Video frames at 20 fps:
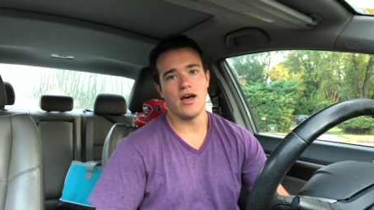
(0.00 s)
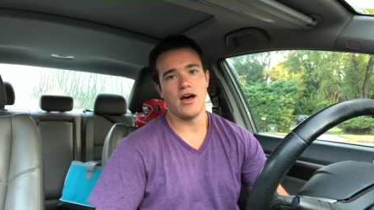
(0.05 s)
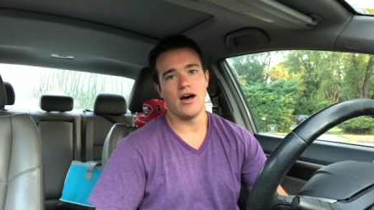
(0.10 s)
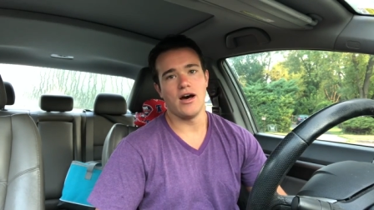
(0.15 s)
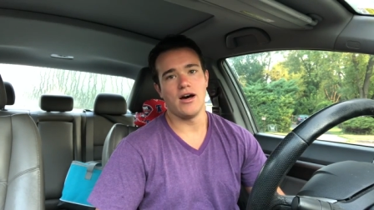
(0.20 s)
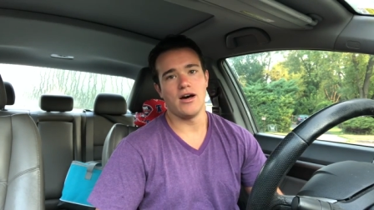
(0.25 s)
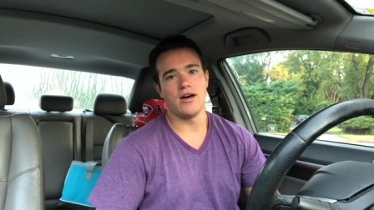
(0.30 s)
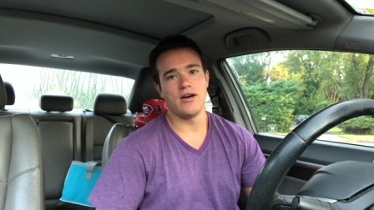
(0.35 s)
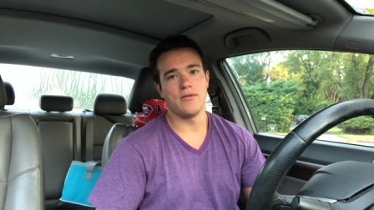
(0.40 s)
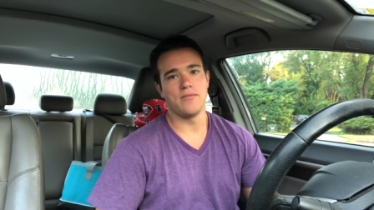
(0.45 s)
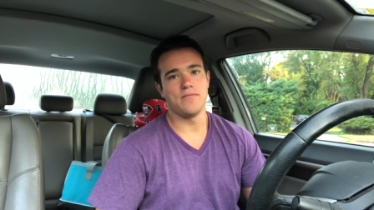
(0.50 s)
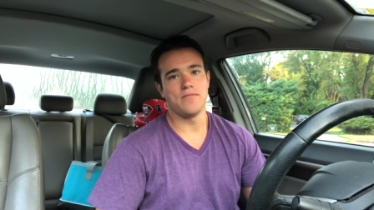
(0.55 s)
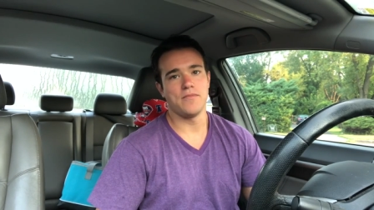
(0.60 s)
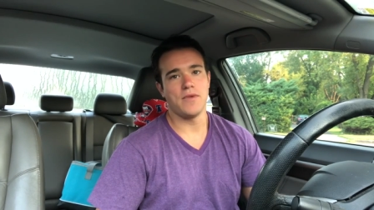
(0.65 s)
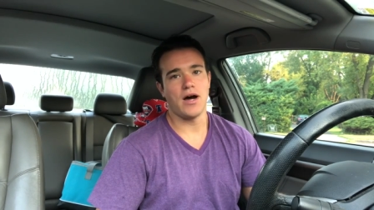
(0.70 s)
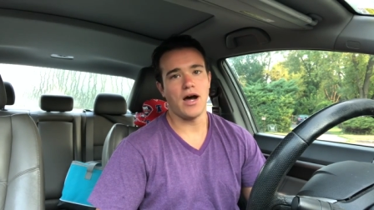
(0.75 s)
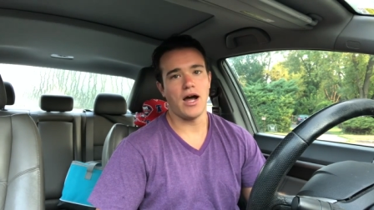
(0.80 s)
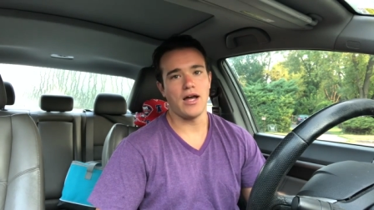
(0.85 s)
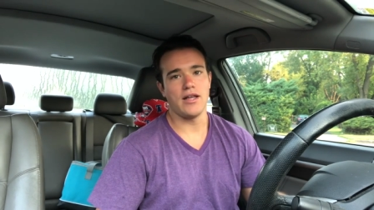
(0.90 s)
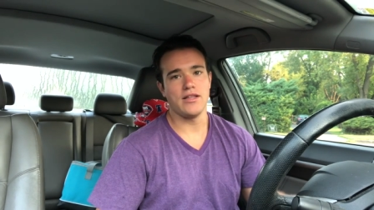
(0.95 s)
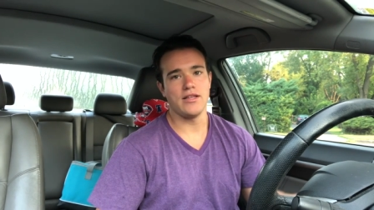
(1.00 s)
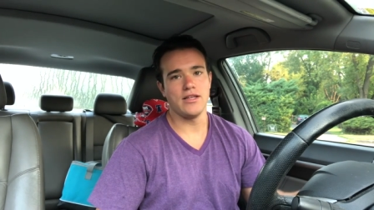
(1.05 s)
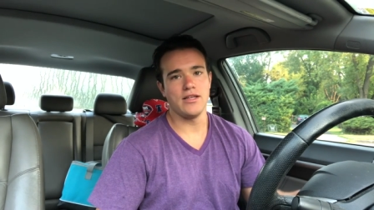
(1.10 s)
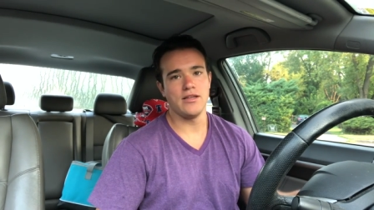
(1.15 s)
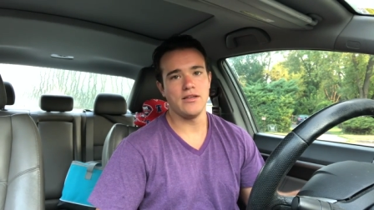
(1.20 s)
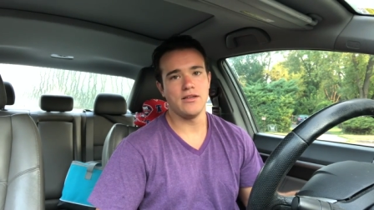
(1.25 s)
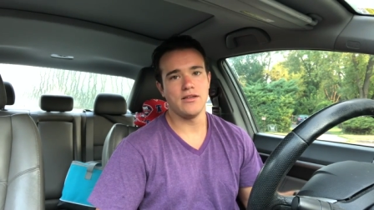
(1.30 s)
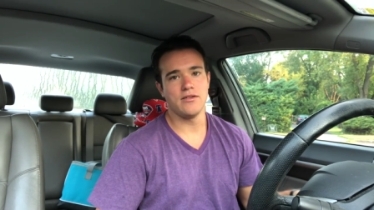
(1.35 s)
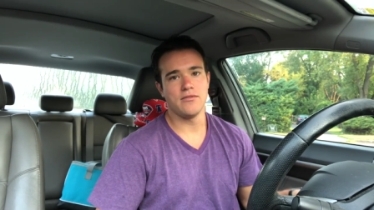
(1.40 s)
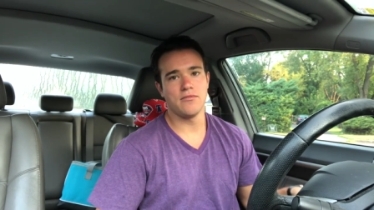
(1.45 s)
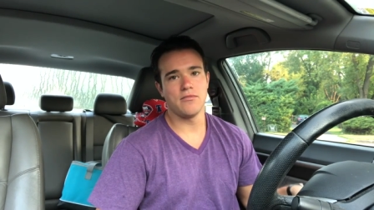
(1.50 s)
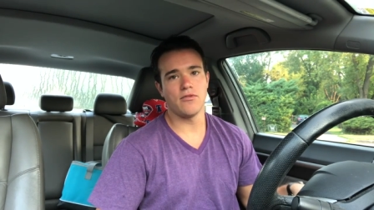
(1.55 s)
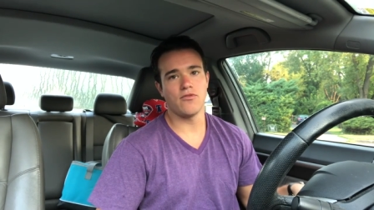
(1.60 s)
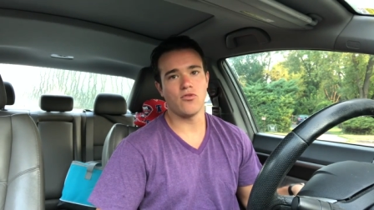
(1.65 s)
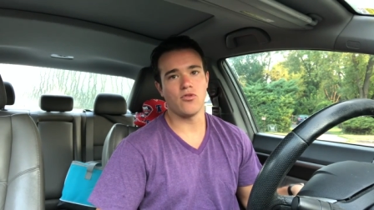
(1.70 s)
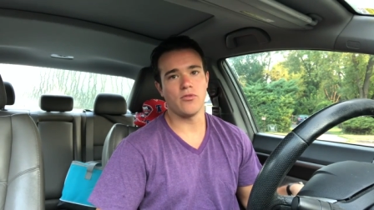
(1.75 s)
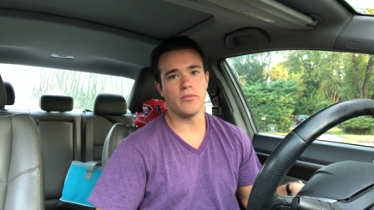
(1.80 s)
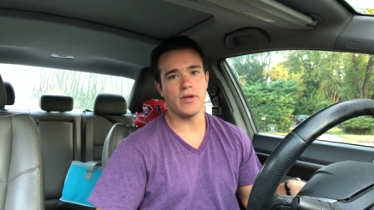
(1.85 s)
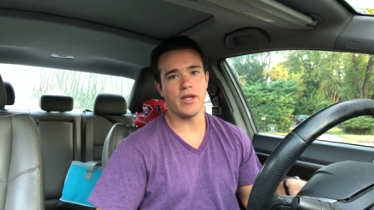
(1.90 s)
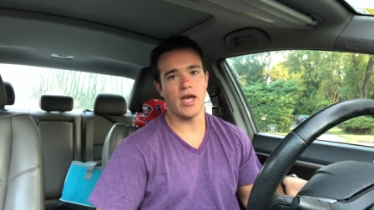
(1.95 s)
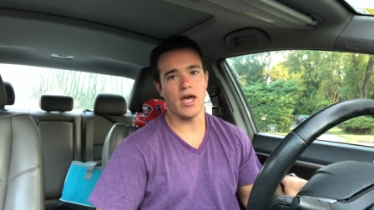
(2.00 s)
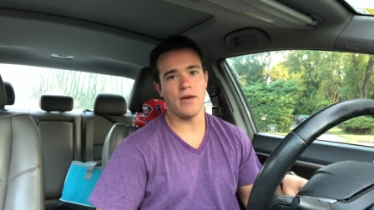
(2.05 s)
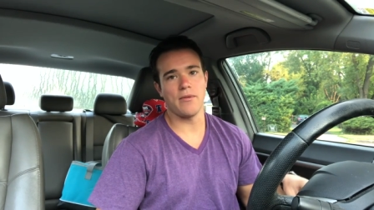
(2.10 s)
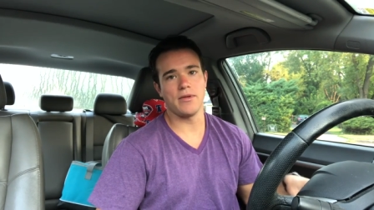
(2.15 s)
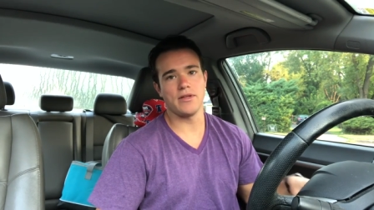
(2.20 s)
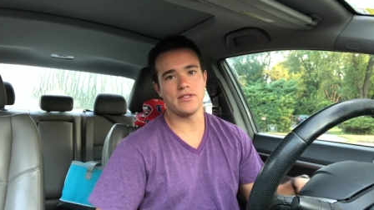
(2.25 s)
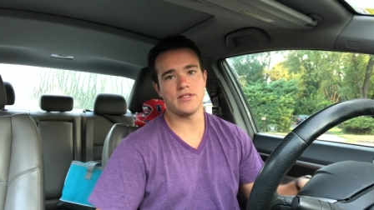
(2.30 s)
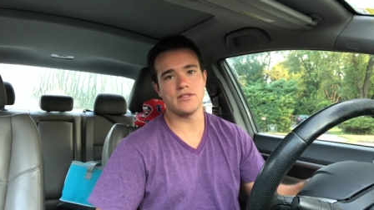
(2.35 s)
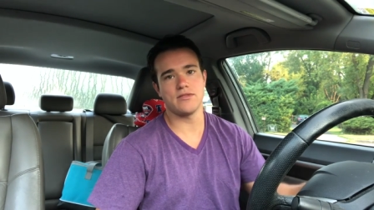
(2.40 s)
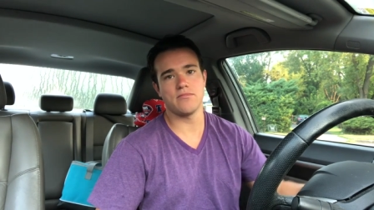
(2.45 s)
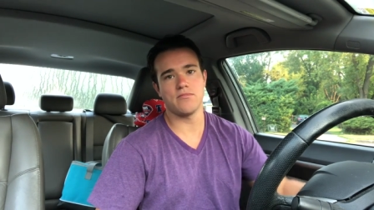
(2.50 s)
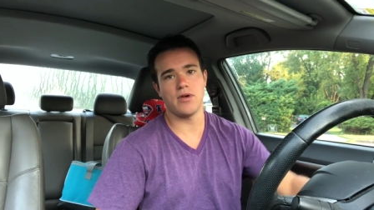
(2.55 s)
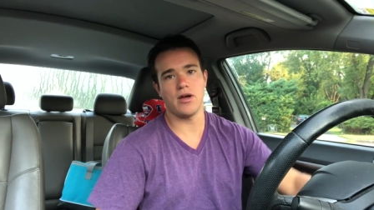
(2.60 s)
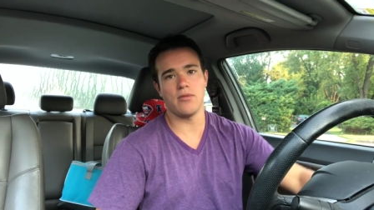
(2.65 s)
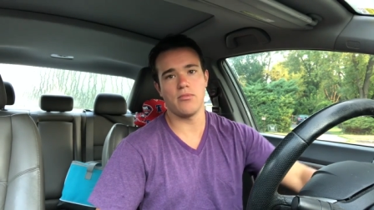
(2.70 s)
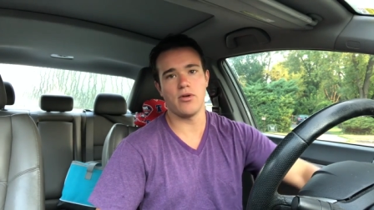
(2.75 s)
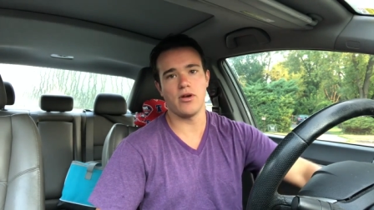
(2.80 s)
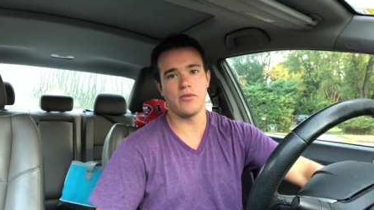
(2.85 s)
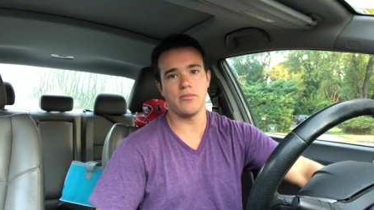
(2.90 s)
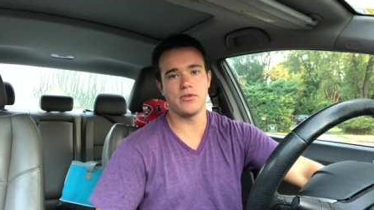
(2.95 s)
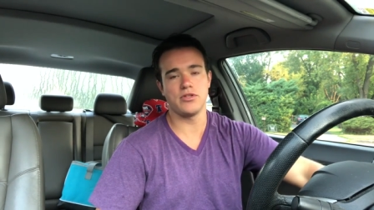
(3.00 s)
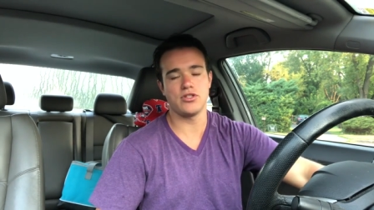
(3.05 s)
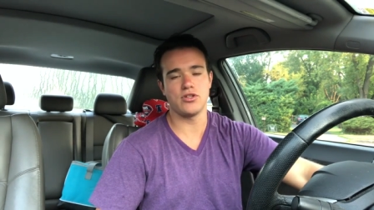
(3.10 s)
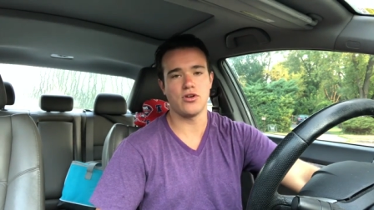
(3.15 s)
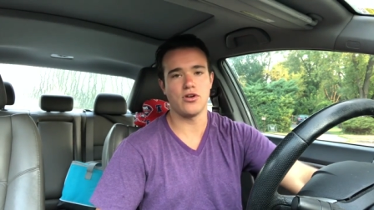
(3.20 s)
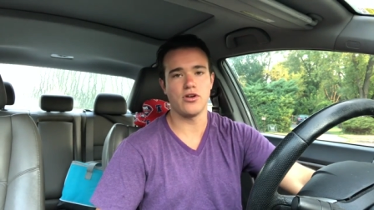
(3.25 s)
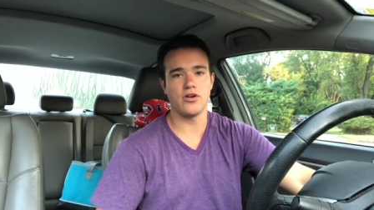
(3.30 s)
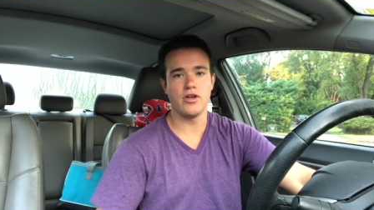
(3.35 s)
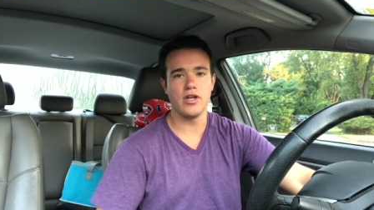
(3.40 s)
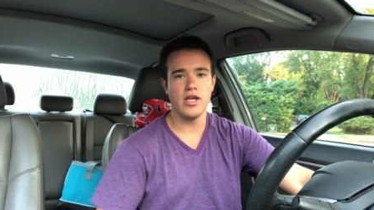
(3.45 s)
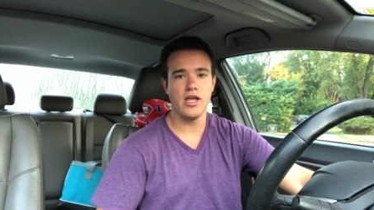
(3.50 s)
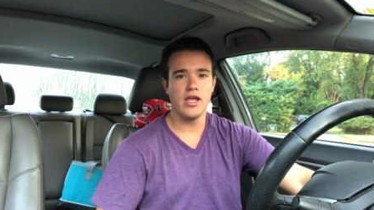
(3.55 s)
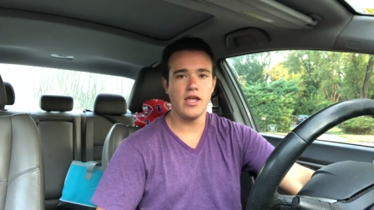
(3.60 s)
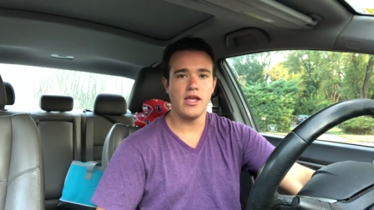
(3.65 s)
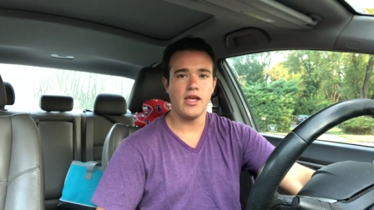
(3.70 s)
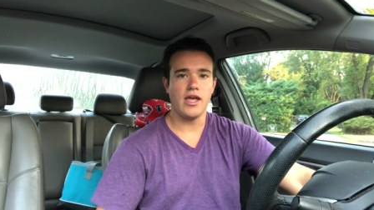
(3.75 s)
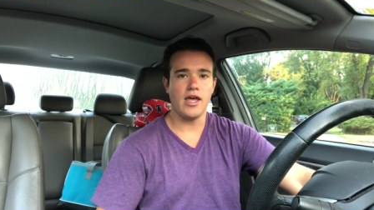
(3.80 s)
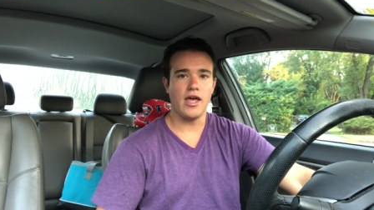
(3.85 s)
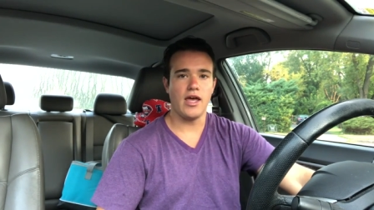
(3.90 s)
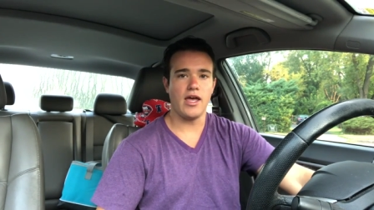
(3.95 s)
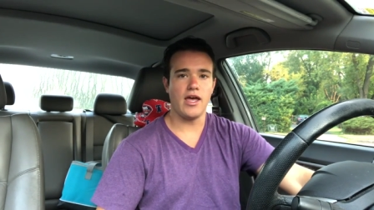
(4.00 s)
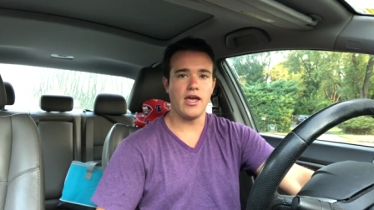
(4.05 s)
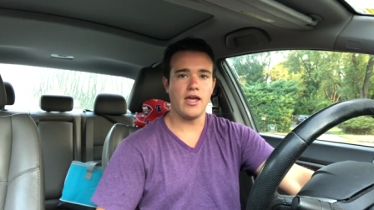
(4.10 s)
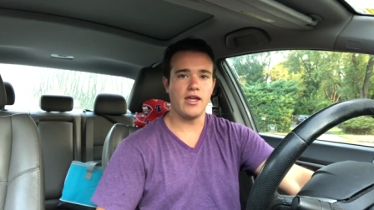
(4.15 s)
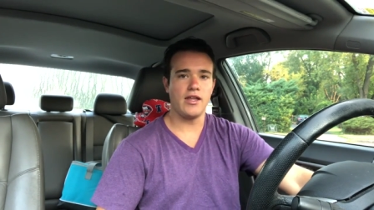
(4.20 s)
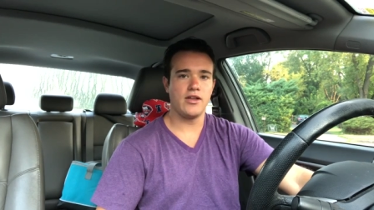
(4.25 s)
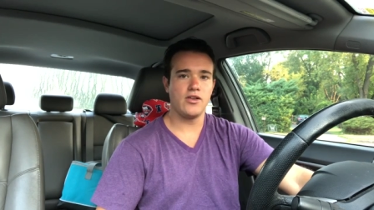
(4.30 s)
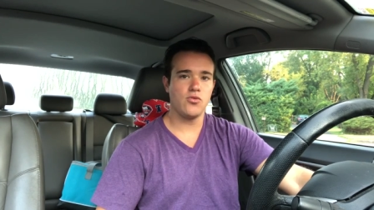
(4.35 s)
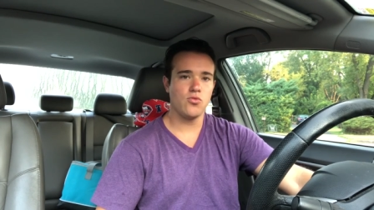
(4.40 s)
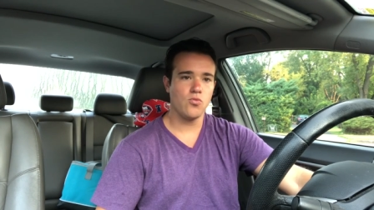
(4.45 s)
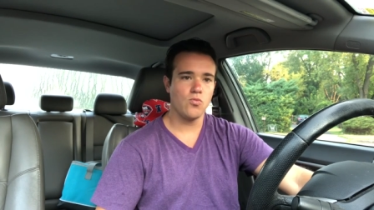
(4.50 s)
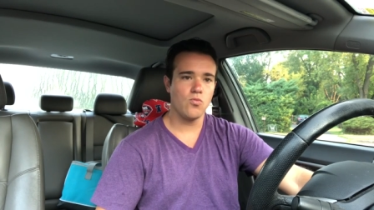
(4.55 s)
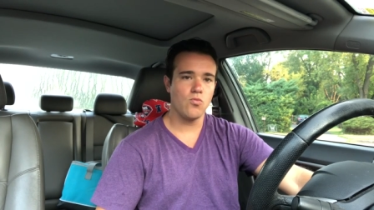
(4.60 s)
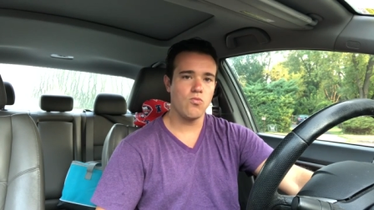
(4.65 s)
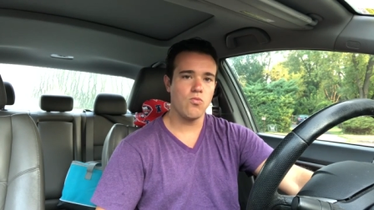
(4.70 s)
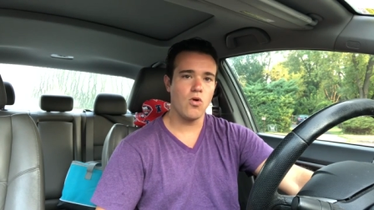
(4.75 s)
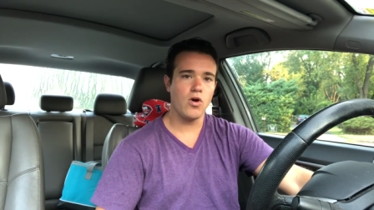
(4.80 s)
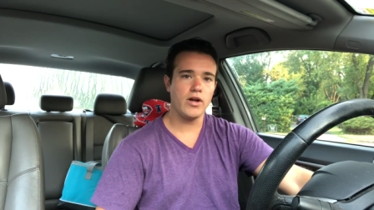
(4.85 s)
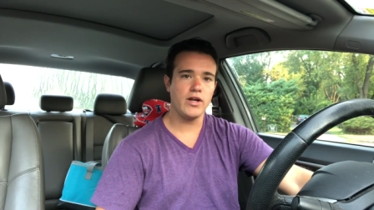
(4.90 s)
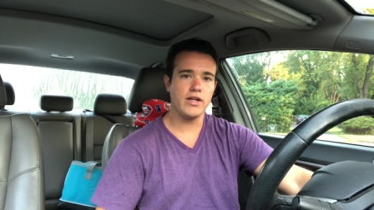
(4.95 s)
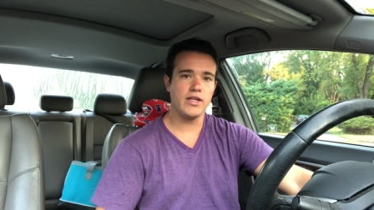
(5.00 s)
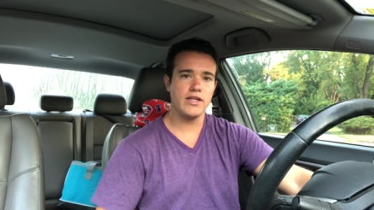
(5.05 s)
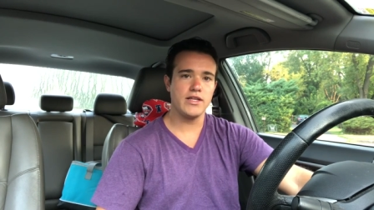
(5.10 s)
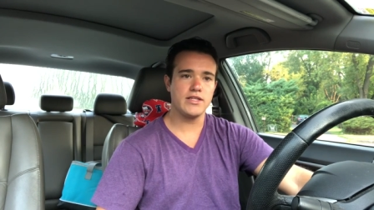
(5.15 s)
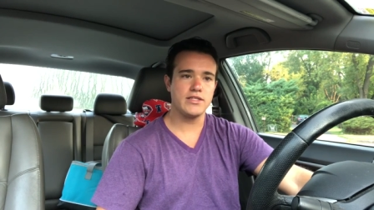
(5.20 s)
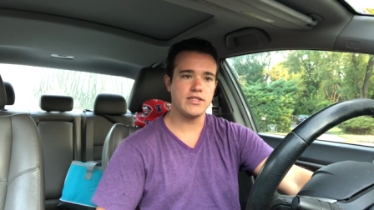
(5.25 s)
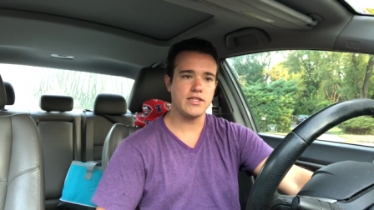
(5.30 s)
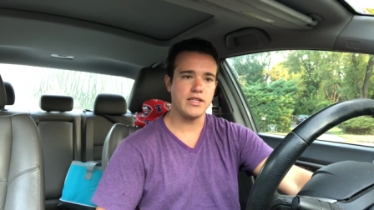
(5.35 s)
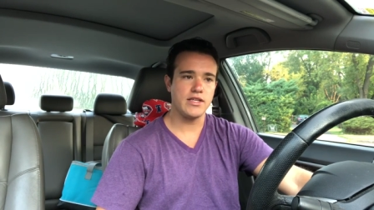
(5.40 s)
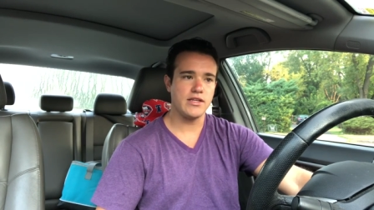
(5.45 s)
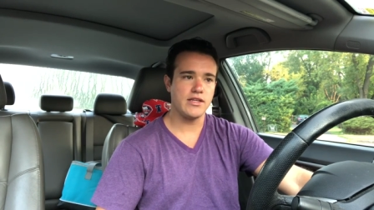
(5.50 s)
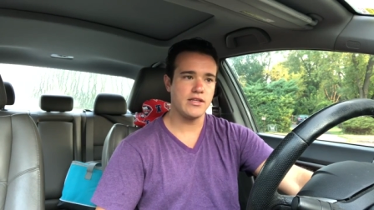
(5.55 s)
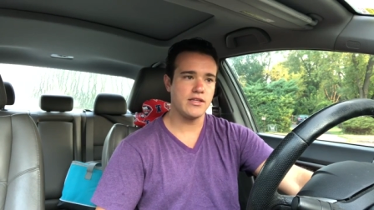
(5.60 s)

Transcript: Highly Performing Habits by Brendon Burchard. And what it is